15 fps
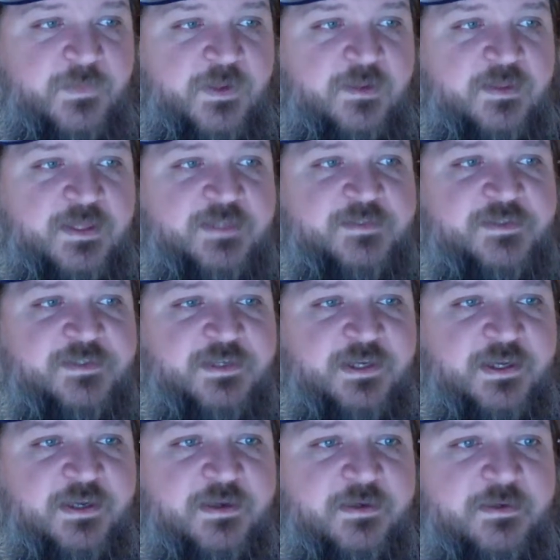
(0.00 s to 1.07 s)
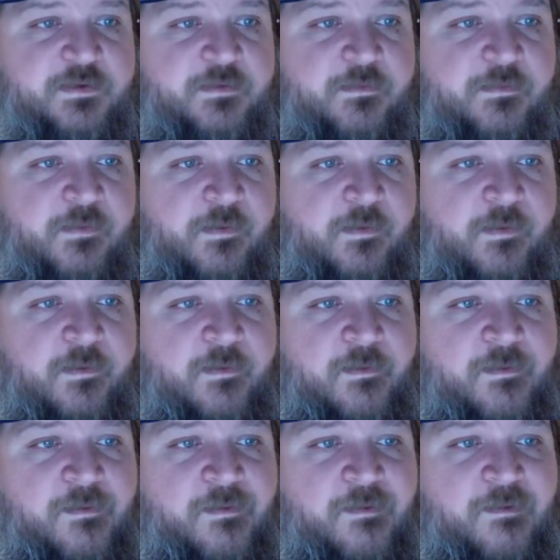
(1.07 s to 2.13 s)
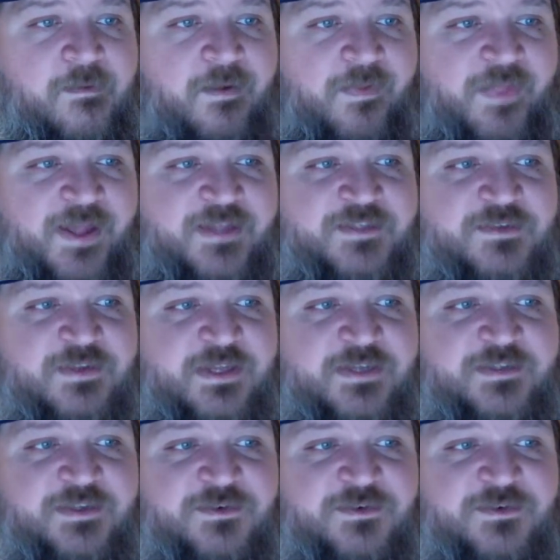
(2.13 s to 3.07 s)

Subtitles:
Let's see. That's that.